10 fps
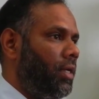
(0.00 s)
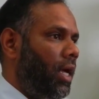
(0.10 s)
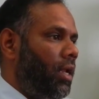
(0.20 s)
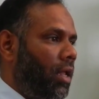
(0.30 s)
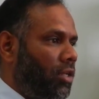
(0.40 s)

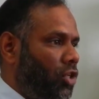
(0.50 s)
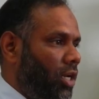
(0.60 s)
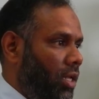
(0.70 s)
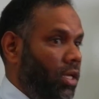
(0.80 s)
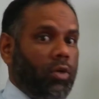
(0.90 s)
And
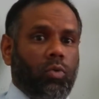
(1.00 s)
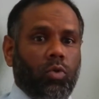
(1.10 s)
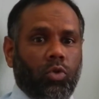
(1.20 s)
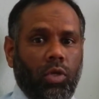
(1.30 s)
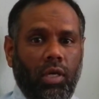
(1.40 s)
logically, it
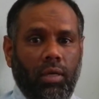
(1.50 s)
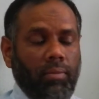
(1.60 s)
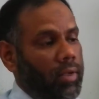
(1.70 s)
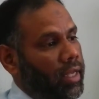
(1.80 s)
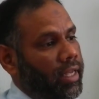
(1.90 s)
will
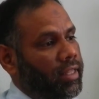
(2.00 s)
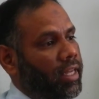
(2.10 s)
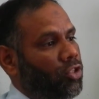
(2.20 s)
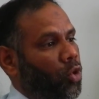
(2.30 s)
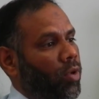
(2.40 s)
seem
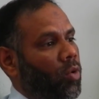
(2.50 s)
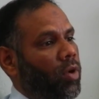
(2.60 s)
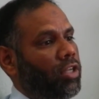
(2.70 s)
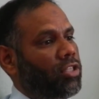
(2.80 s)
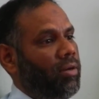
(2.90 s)
that doing
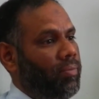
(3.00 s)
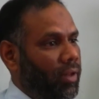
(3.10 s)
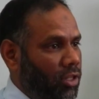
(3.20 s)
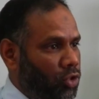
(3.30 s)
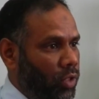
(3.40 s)
what is
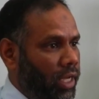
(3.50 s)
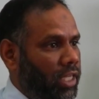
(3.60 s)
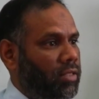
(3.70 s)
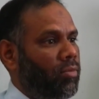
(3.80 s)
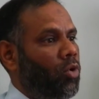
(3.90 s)
compulsory
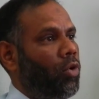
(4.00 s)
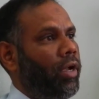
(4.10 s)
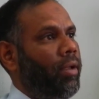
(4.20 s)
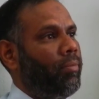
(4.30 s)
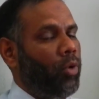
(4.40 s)
is
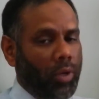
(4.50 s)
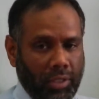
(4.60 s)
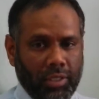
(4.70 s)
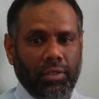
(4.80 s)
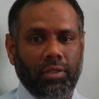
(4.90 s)
more
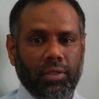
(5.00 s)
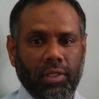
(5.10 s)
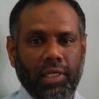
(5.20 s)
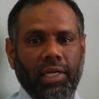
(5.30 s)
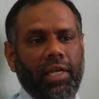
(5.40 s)
important
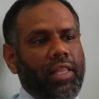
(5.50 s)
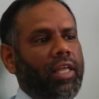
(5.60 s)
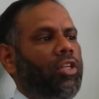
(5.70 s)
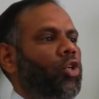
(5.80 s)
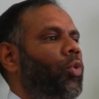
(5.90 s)

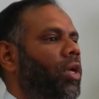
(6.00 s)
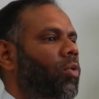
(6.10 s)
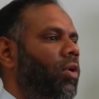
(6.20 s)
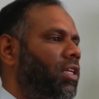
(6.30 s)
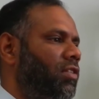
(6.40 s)
than doing
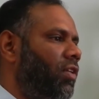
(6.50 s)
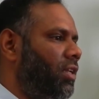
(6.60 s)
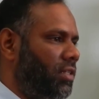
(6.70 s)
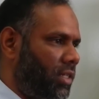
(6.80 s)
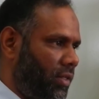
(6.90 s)
what is
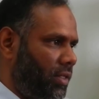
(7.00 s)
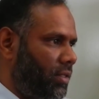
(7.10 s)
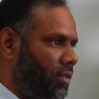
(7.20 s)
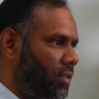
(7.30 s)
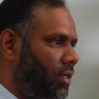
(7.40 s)
voluntary.
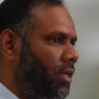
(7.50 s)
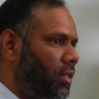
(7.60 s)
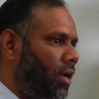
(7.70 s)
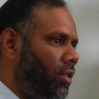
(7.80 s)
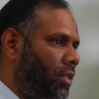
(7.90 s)

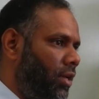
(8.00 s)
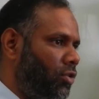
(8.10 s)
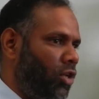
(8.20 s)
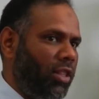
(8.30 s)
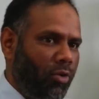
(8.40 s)
Now,
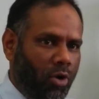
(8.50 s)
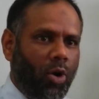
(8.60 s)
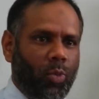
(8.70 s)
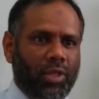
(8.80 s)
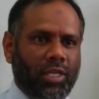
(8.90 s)
there's nothing
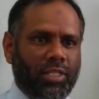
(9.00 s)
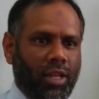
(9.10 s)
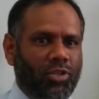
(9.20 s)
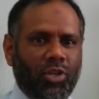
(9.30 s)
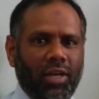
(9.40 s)
wrong with this
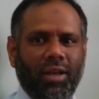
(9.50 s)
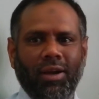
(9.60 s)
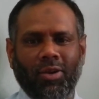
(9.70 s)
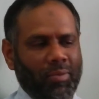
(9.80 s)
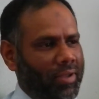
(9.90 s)
logical
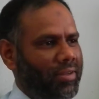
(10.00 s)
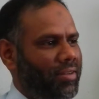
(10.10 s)
argument.